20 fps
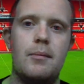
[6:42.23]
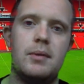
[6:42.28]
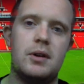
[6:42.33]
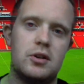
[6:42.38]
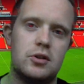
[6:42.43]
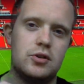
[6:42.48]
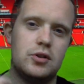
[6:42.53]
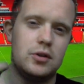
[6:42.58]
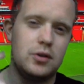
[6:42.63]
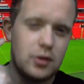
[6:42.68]

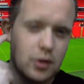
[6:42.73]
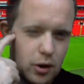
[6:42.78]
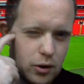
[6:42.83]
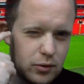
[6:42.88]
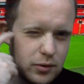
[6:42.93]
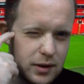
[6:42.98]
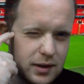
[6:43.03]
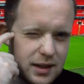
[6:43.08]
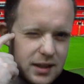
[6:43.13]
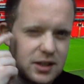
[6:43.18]
because you know
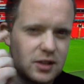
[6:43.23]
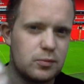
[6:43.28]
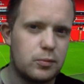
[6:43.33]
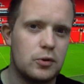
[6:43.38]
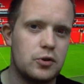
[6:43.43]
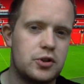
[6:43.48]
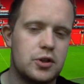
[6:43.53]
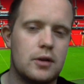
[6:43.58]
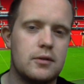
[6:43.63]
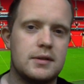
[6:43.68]
that this is
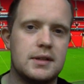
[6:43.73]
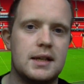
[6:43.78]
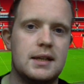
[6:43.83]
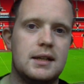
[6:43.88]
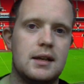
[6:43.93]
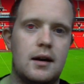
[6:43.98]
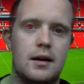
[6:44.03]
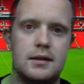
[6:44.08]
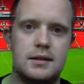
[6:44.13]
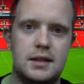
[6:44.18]
what Jose
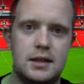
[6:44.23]
does.